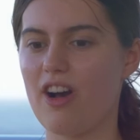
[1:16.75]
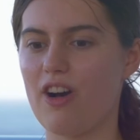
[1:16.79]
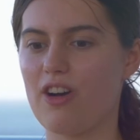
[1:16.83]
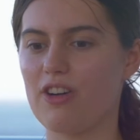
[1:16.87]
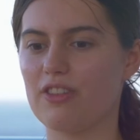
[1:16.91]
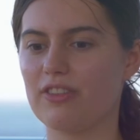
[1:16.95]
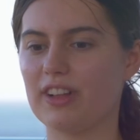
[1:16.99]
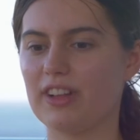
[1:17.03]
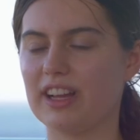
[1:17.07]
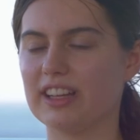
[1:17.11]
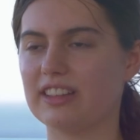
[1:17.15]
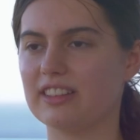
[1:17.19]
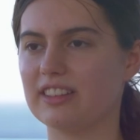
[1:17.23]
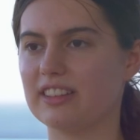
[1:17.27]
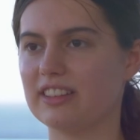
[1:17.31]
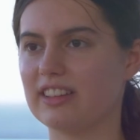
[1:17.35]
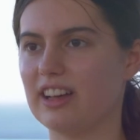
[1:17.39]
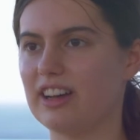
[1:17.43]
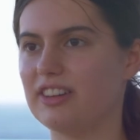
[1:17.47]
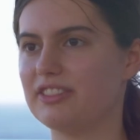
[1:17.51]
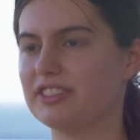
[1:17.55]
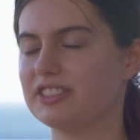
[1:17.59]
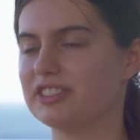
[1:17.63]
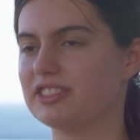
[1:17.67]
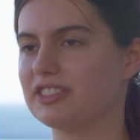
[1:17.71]
of
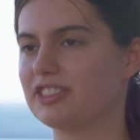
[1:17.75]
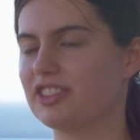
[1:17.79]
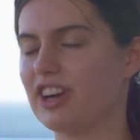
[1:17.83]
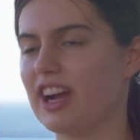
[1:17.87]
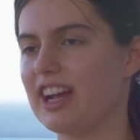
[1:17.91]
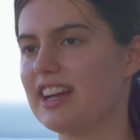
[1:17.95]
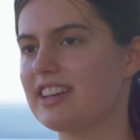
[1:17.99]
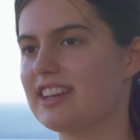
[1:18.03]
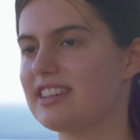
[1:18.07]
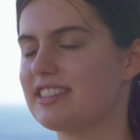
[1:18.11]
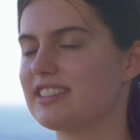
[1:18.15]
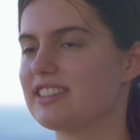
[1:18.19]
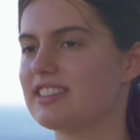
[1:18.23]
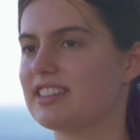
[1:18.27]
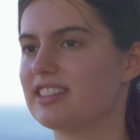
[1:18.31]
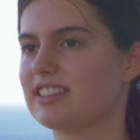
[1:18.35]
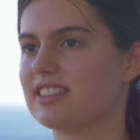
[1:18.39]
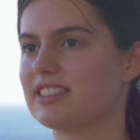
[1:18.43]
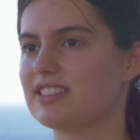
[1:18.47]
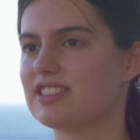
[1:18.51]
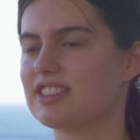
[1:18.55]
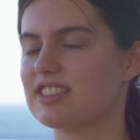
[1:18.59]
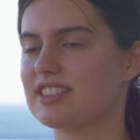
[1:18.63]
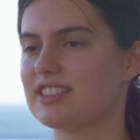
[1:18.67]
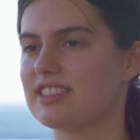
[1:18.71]
love and grace,
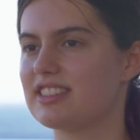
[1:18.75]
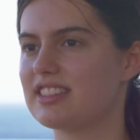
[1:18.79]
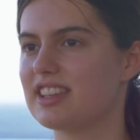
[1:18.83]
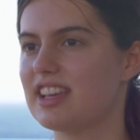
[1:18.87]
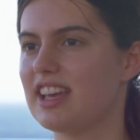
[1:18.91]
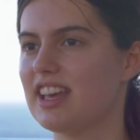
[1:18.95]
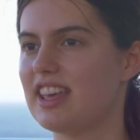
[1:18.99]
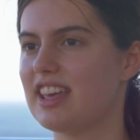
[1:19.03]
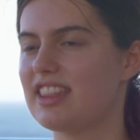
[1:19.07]
and just